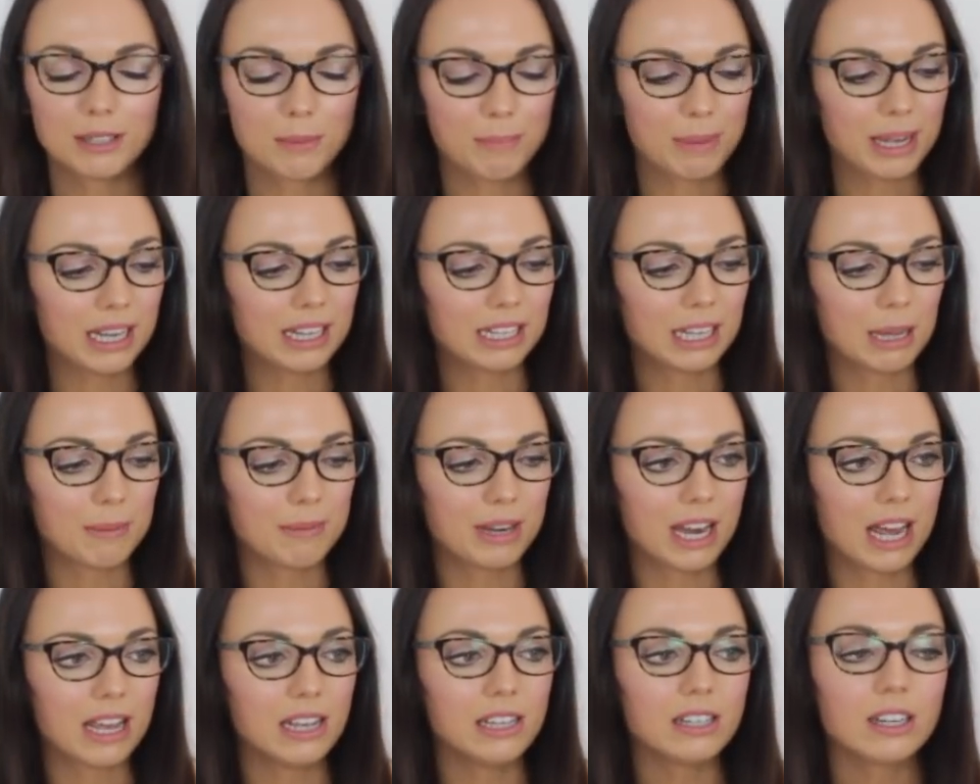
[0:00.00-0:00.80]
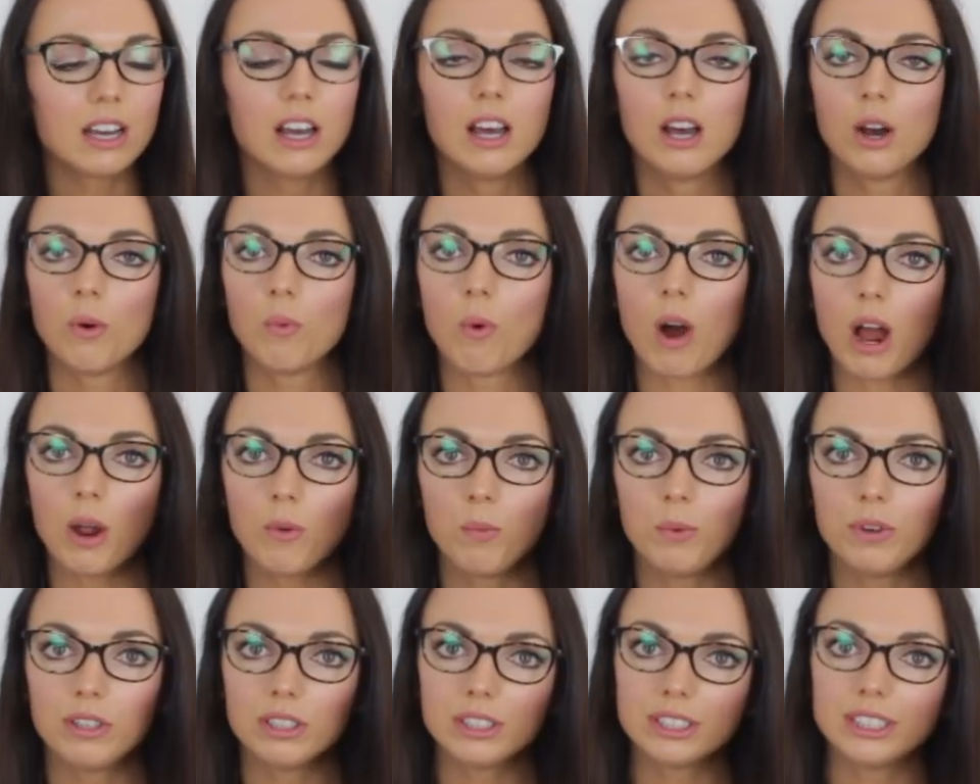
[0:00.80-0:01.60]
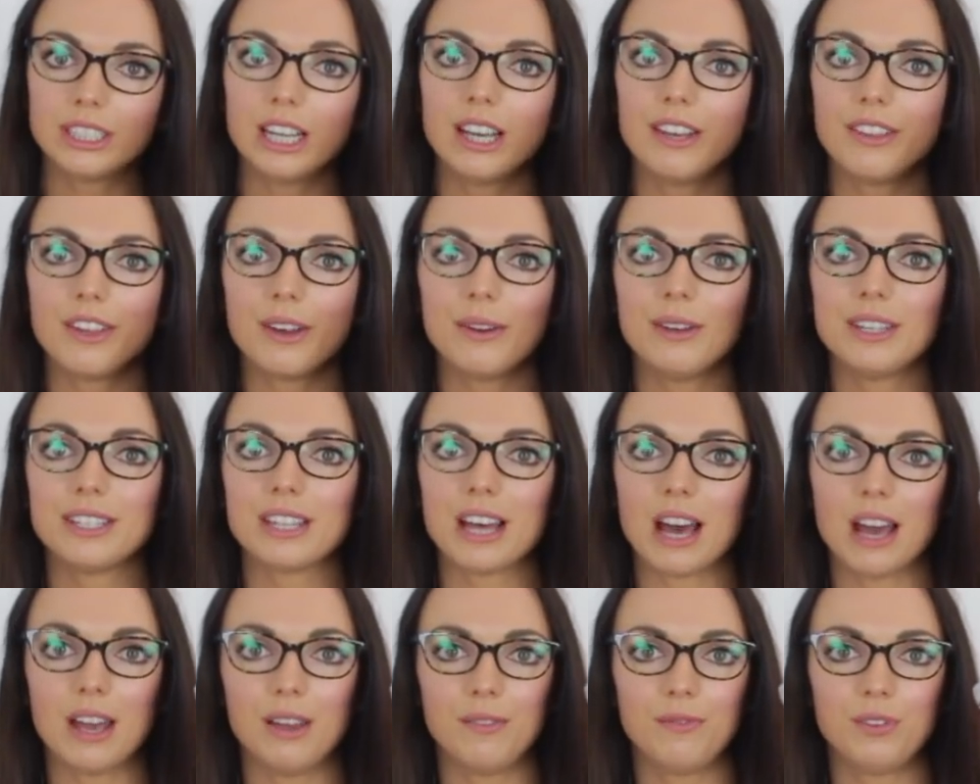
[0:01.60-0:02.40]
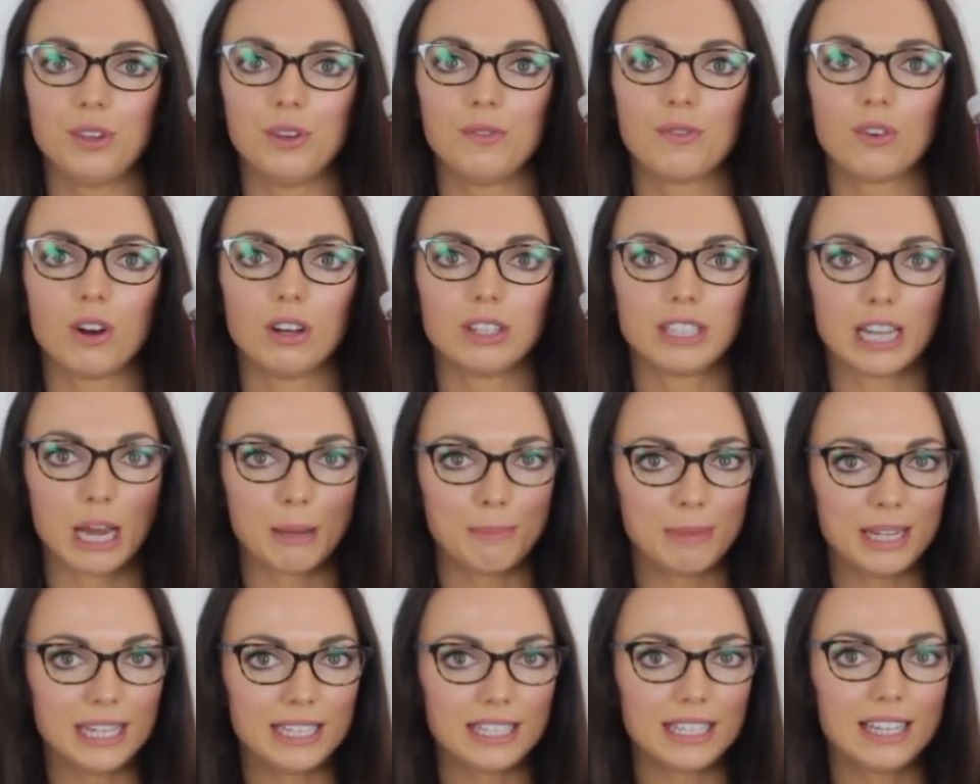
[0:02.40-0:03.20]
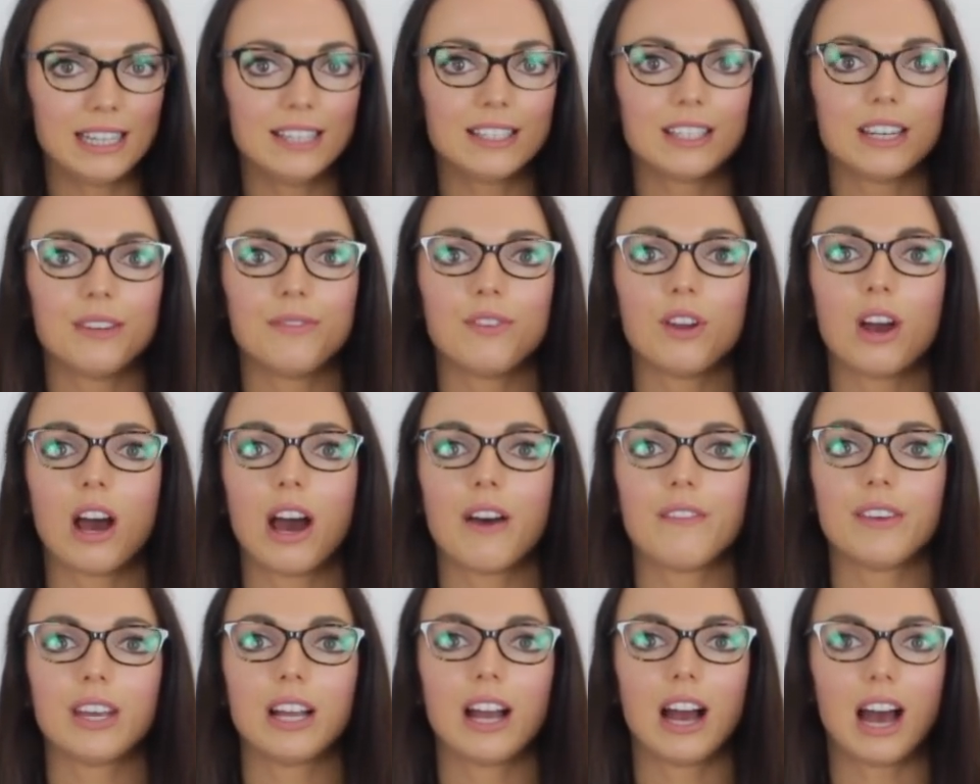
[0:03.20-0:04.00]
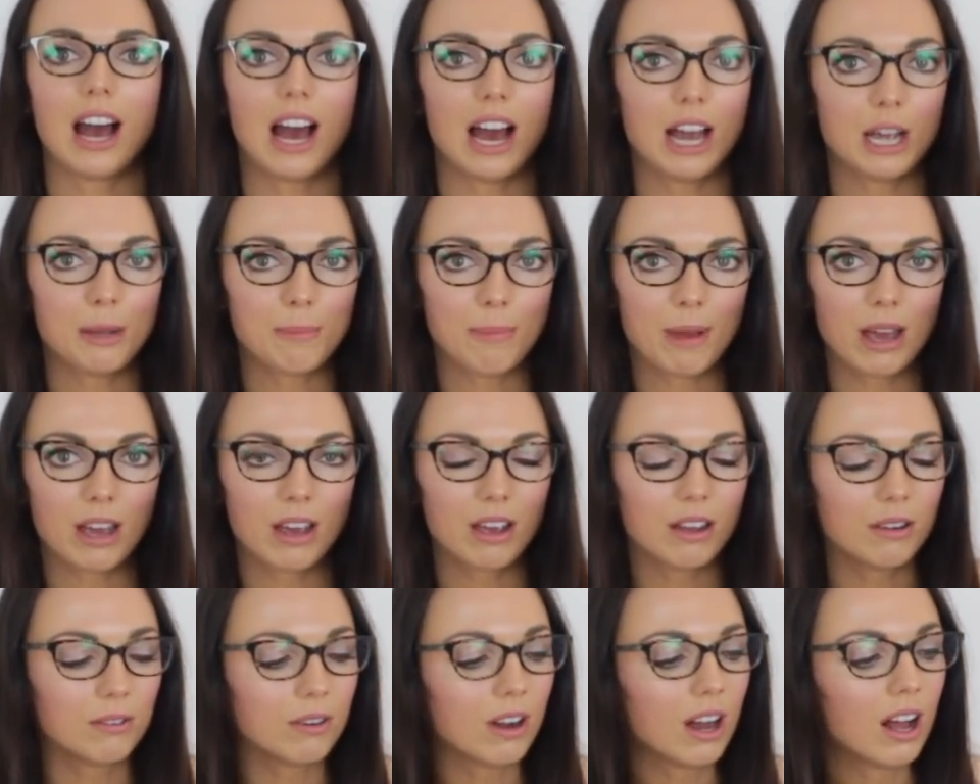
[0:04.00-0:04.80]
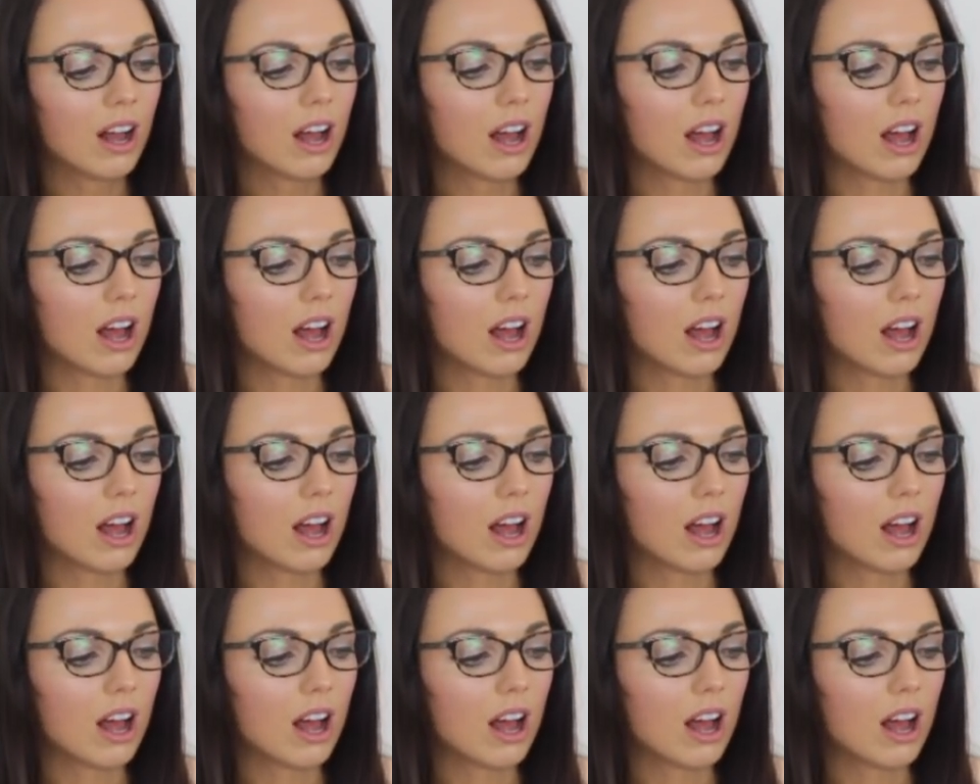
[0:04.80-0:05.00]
pink lemonade. What I will say though is that if you've got diabetes and if you're having a hypo,